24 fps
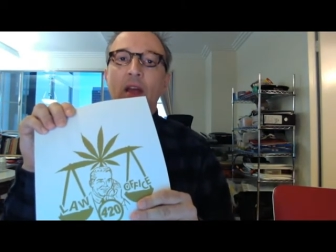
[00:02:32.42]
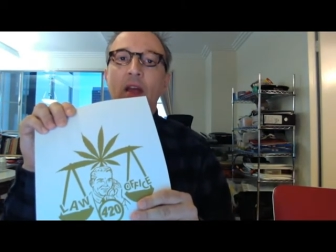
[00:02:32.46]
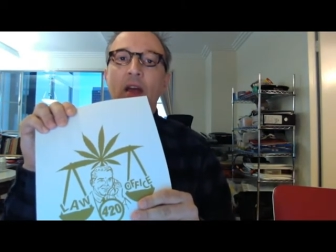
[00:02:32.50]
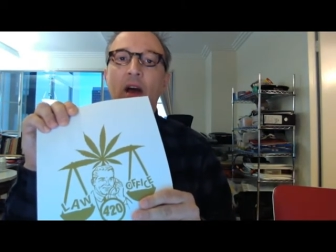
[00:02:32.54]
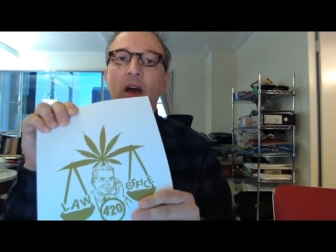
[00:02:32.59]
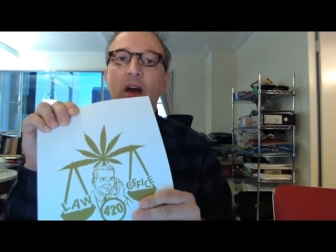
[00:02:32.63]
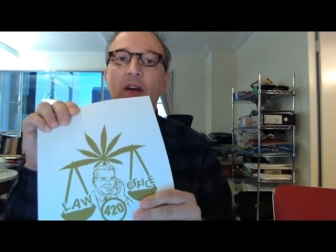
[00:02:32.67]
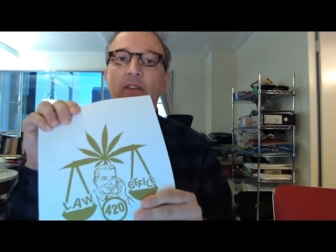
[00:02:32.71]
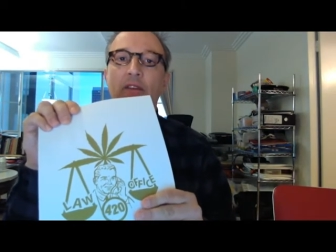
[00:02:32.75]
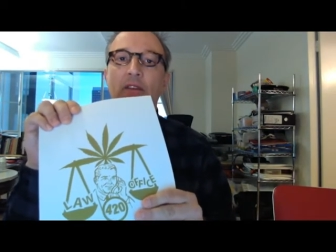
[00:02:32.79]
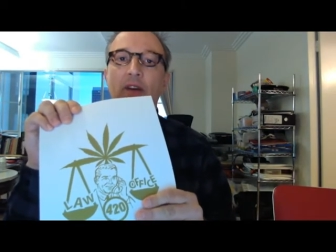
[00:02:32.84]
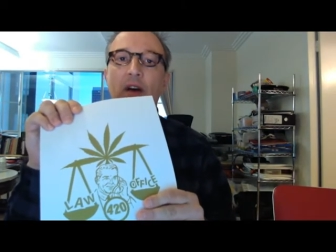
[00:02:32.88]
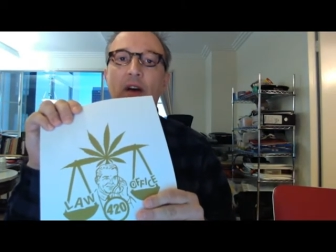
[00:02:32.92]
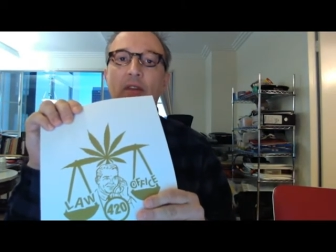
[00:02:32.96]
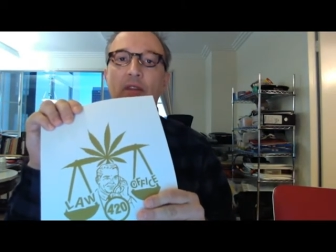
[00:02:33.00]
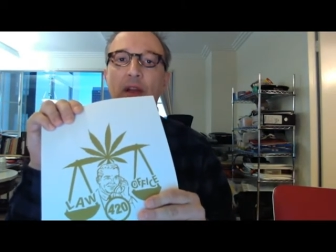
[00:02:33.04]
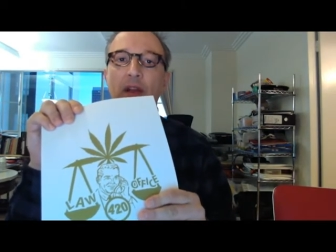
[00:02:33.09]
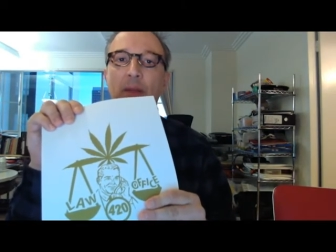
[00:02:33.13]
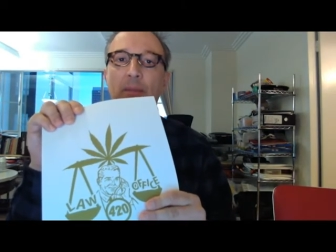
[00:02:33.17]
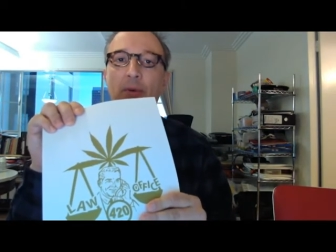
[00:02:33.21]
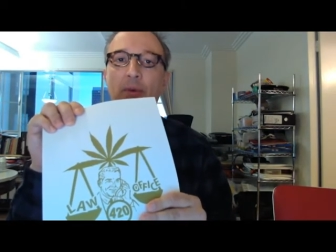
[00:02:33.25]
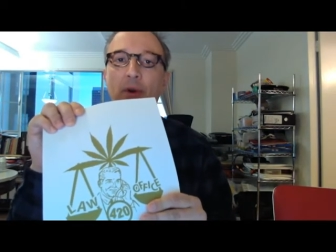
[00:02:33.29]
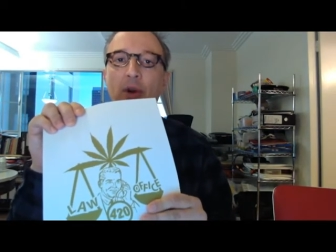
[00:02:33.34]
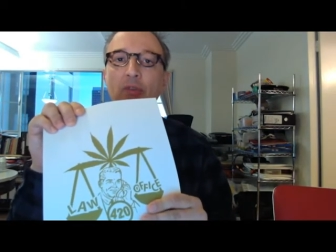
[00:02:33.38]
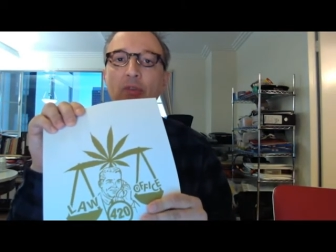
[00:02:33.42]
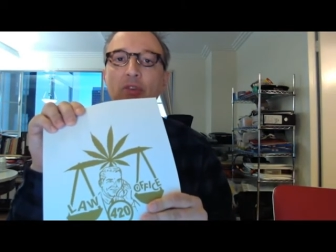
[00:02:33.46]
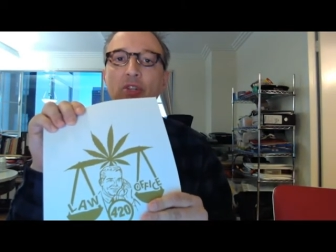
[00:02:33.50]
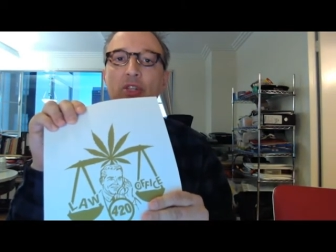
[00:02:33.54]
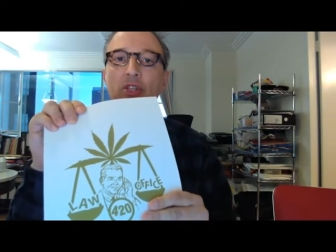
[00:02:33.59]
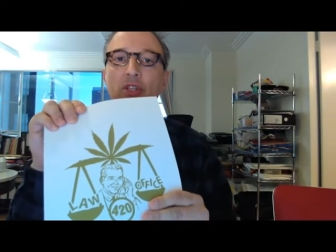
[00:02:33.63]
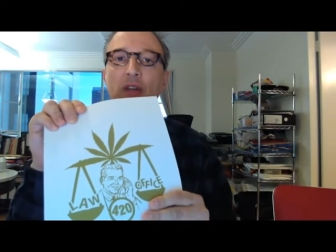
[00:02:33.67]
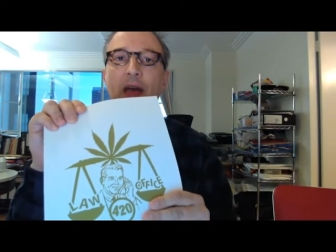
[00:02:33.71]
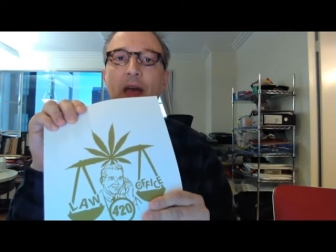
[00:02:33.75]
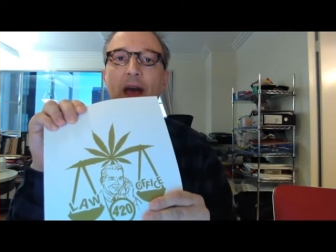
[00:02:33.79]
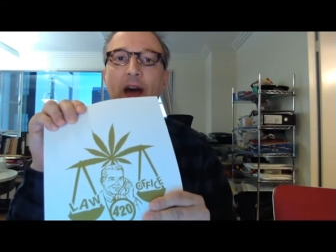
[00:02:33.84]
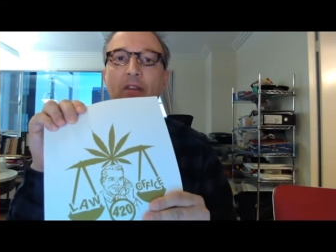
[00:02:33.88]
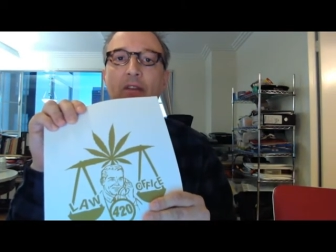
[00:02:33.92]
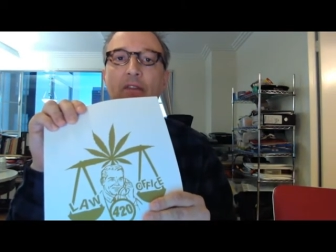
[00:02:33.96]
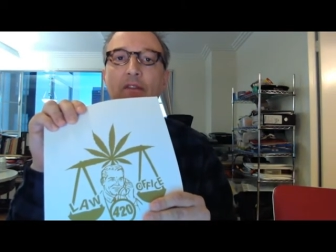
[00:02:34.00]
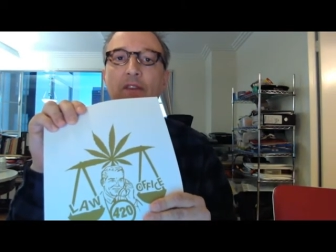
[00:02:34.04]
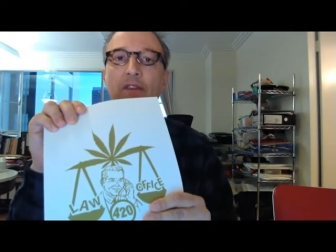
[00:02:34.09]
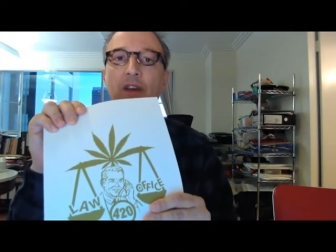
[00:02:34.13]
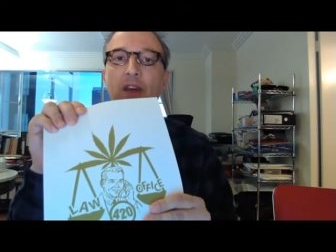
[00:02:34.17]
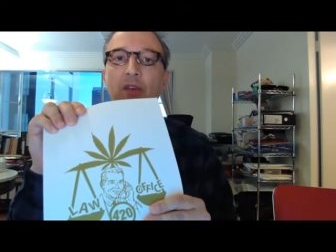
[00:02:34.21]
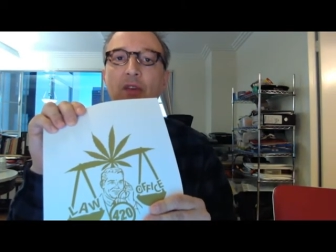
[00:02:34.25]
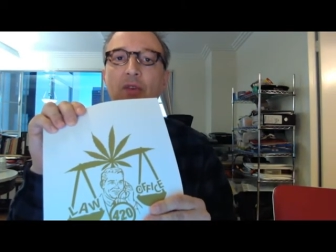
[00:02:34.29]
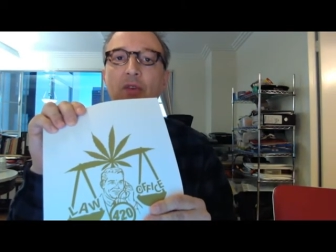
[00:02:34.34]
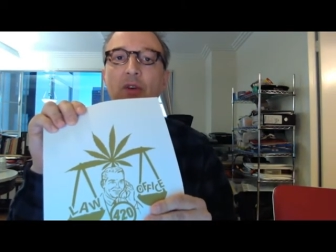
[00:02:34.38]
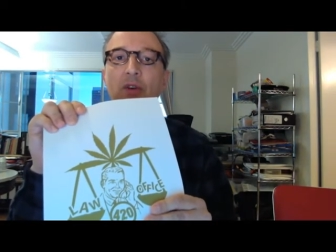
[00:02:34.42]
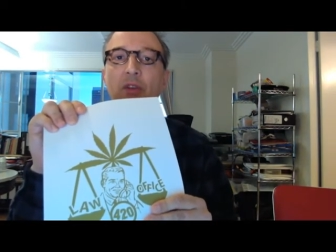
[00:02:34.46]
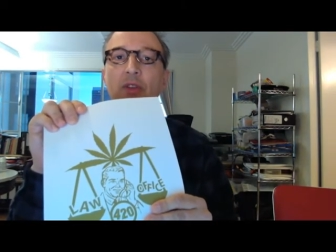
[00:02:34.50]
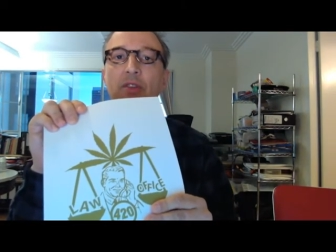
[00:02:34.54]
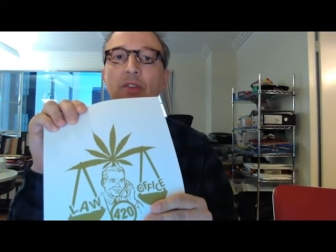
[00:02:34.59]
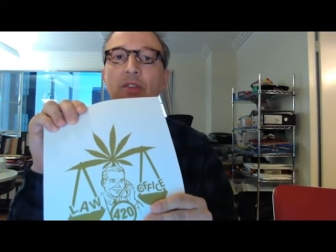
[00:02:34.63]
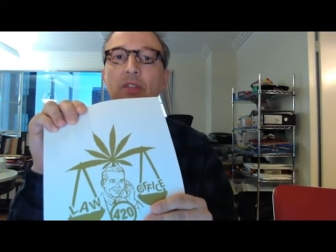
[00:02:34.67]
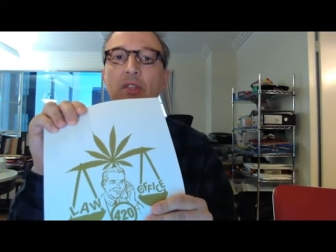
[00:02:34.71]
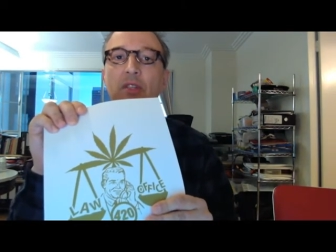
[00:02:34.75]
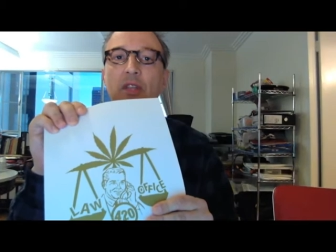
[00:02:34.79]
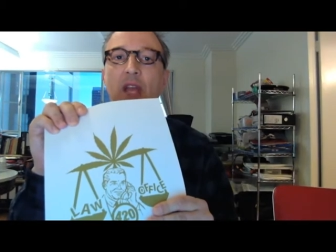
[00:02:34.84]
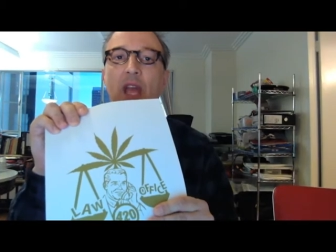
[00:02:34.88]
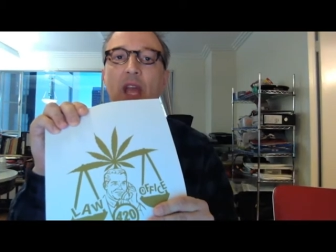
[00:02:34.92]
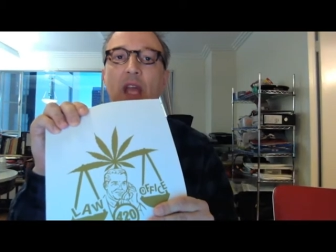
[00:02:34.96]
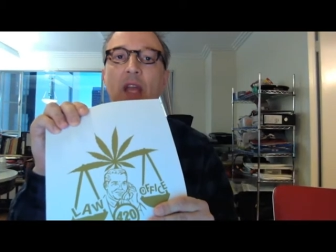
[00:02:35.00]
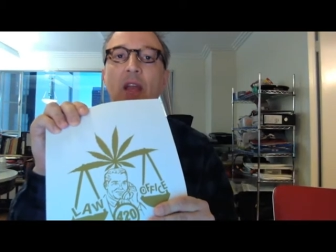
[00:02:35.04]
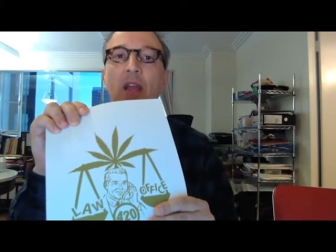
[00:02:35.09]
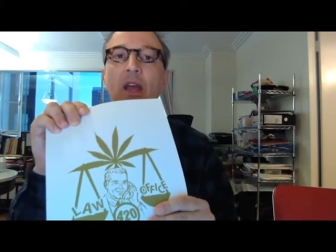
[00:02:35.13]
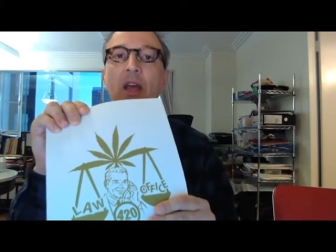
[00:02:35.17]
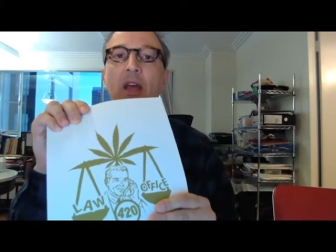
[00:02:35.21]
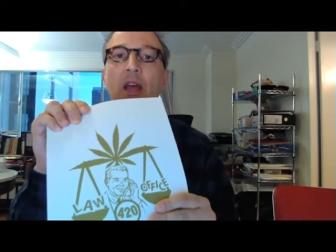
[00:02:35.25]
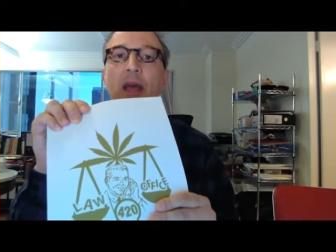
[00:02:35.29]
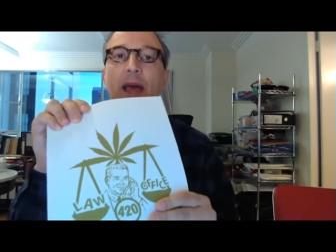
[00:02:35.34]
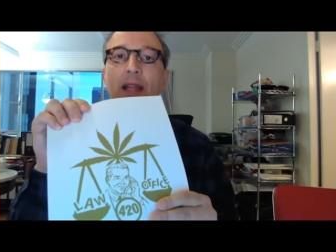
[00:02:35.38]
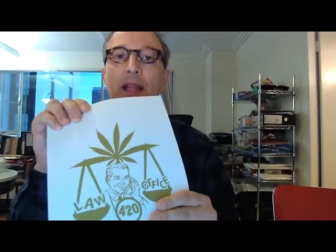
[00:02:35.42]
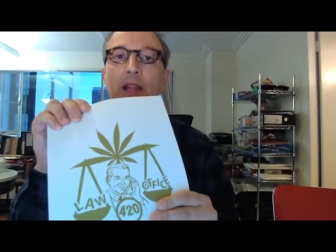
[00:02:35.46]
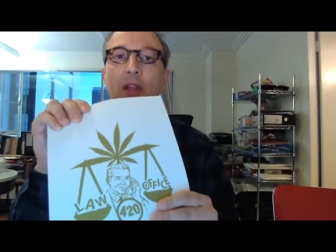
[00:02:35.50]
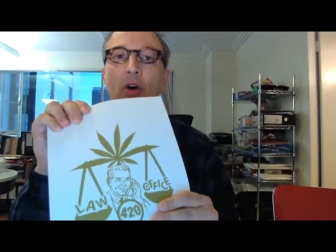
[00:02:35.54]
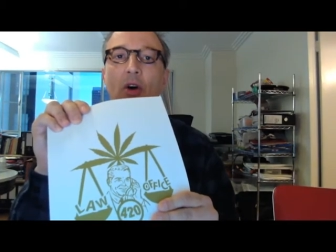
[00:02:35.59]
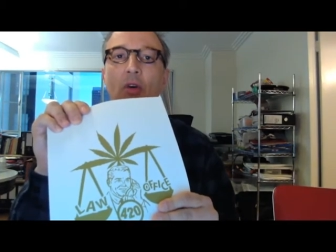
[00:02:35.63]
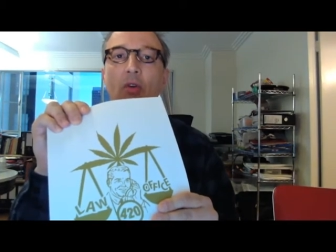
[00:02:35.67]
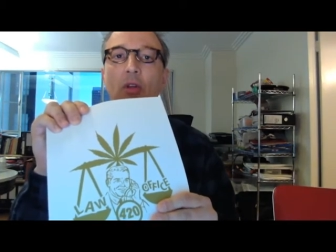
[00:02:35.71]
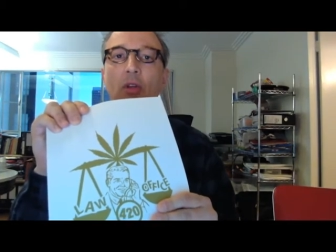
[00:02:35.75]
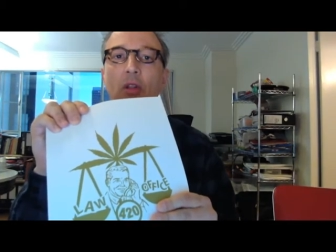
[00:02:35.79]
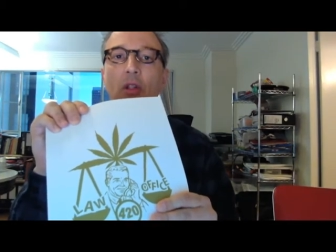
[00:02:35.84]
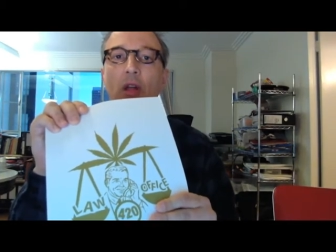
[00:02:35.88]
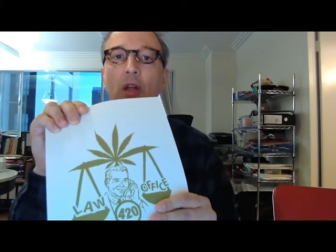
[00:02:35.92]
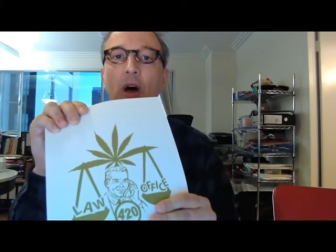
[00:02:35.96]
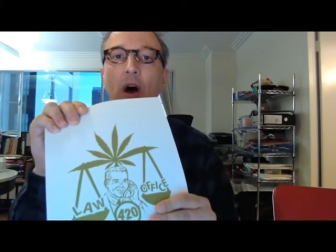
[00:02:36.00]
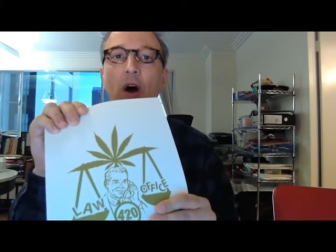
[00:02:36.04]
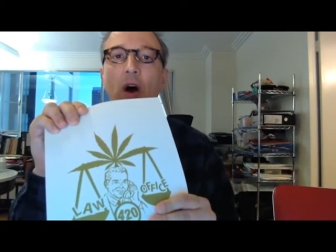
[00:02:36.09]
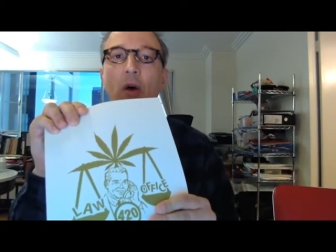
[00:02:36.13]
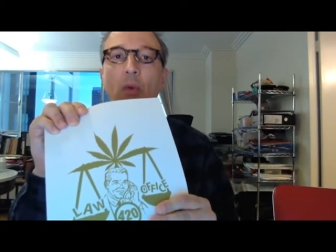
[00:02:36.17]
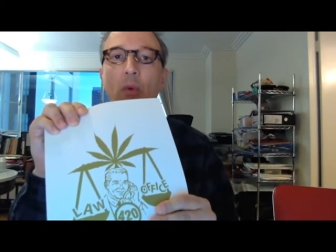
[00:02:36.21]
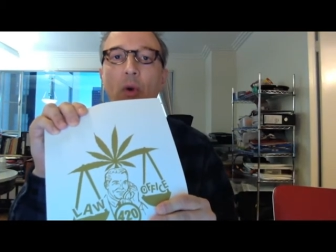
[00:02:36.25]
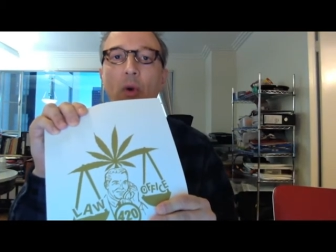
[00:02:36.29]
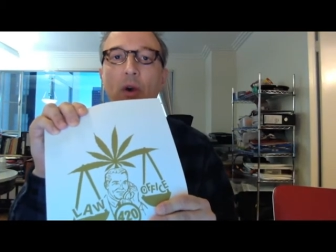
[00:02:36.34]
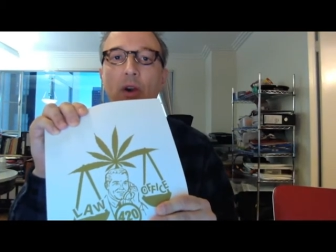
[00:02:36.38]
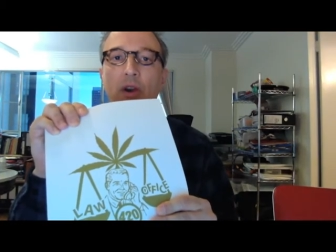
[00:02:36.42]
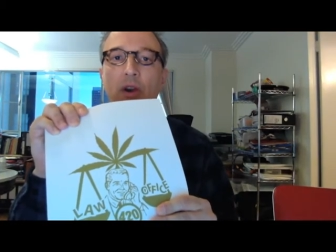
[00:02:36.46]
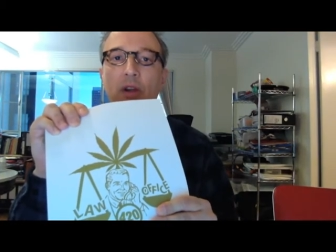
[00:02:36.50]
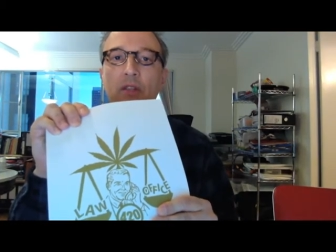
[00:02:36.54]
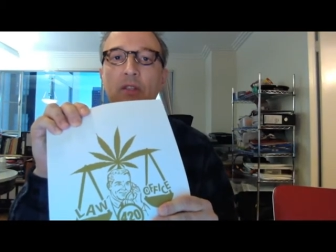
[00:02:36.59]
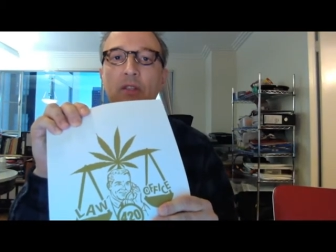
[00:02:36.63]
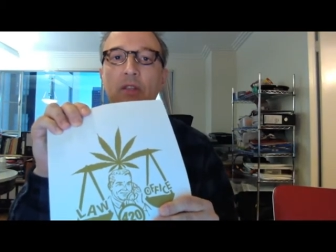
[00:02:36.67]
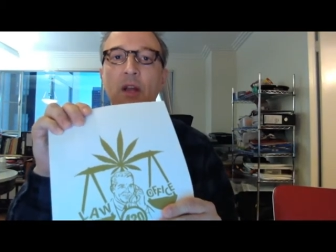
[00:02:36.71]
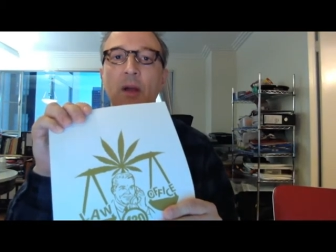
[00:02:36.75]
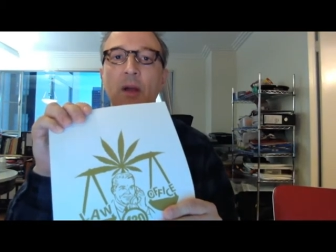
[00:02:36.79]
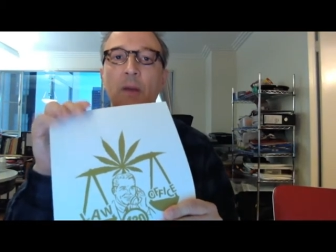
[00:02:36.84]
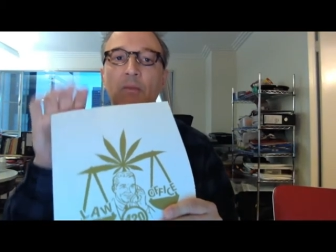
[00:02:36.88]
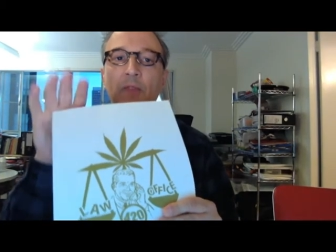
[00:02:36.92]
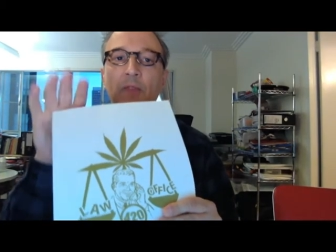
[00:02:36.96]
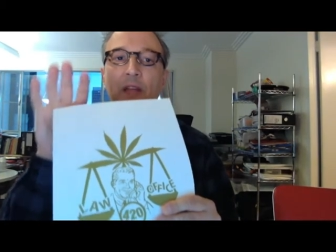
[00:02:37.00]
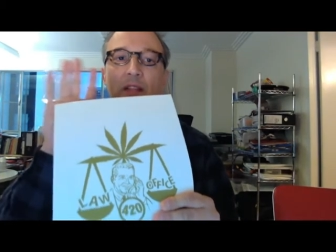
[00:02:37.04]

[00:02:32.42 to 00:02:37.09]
of an approach to how federal, state, and local law works.